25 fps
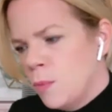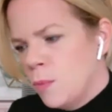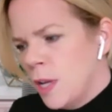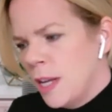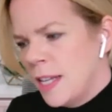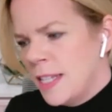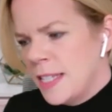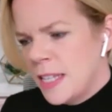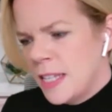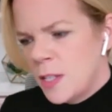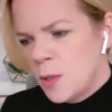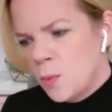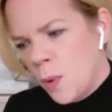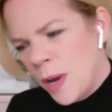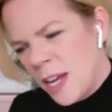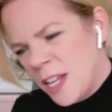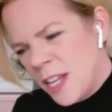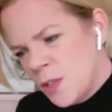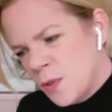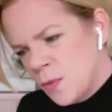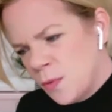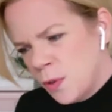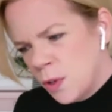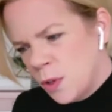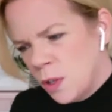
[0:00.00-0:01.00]
is this
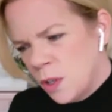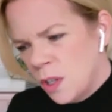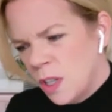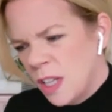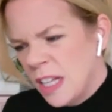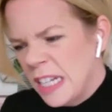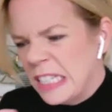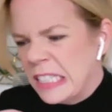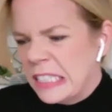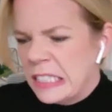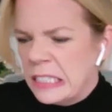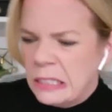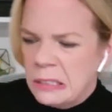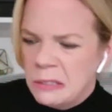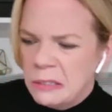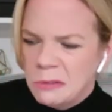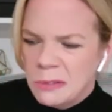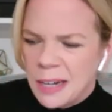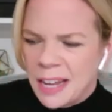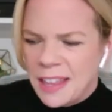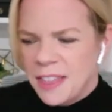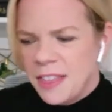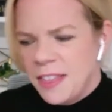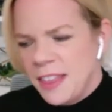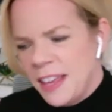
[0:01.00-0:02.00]
wasteful? Ooh,
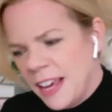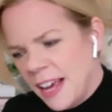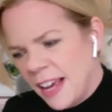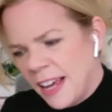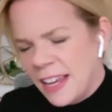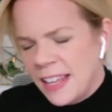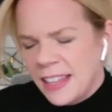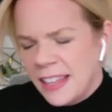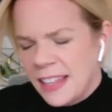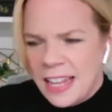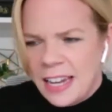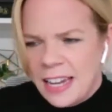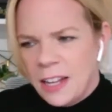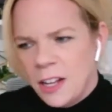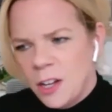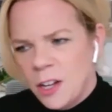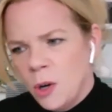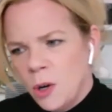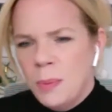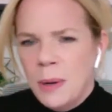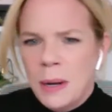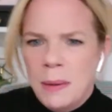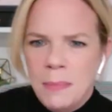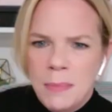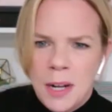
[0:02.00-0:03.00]
I think I can let it go,
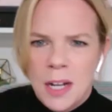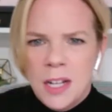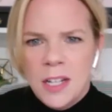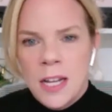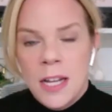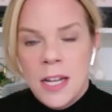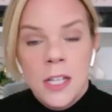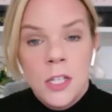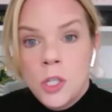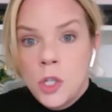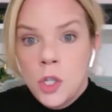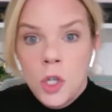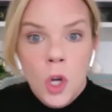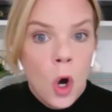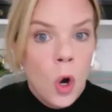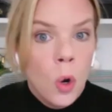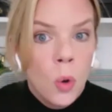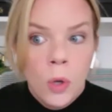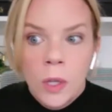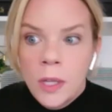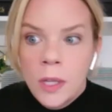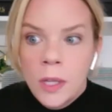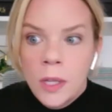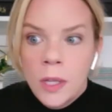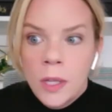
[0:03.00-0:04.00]
but I'm not. It's
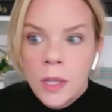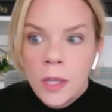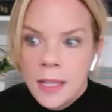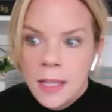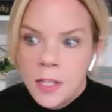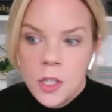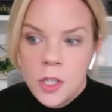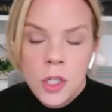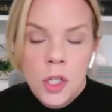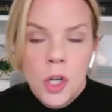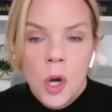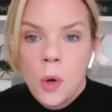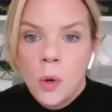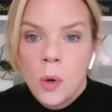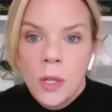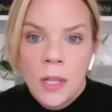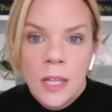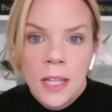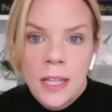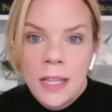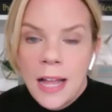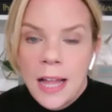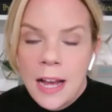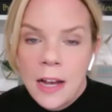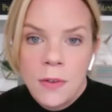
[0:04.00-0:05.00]
totally
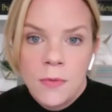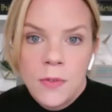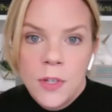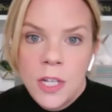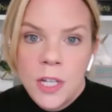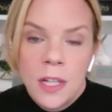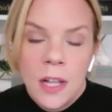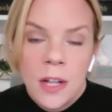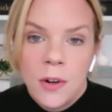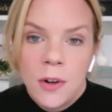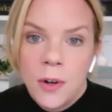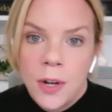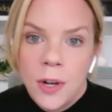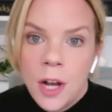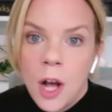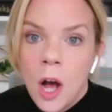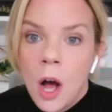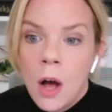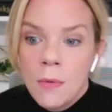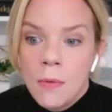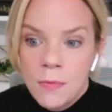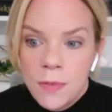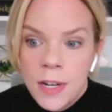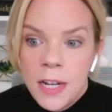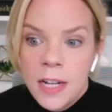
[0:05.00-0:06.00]
lack of decluttering
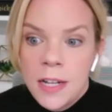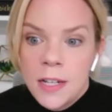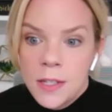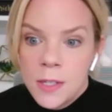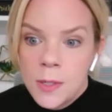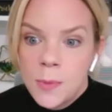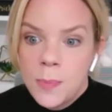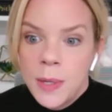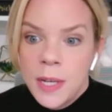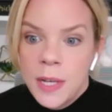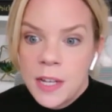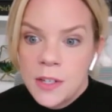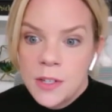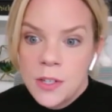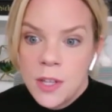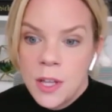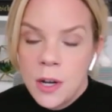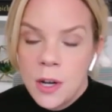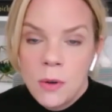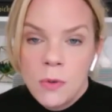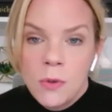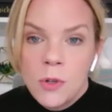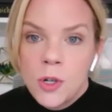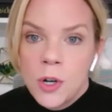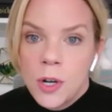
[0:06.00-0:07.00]
confidence because they
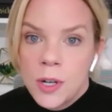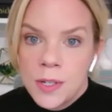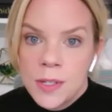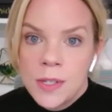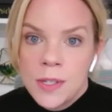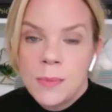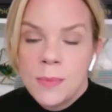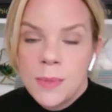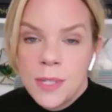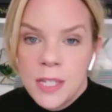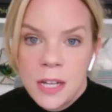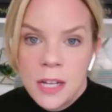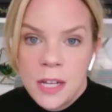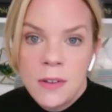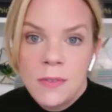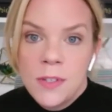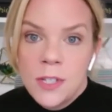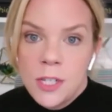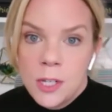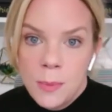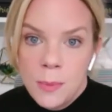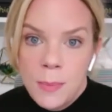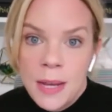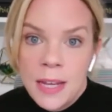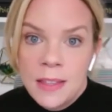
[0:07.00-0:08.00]
don't trust themselves
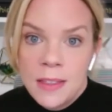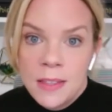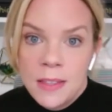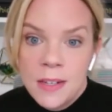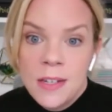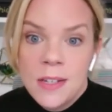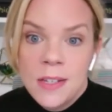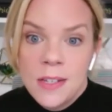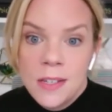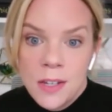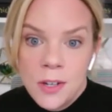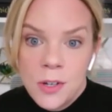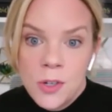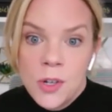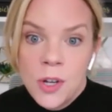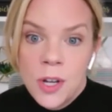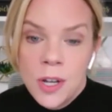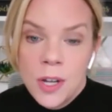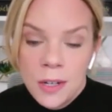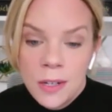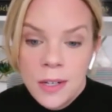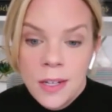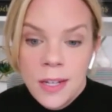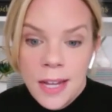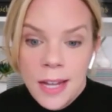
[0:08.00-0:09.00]
to make the
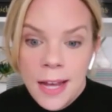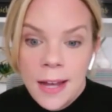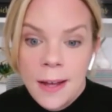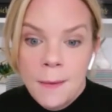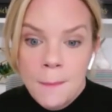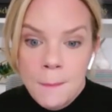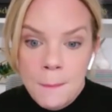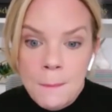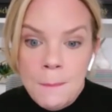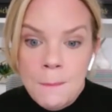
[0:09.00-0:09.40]
decision. Yeah.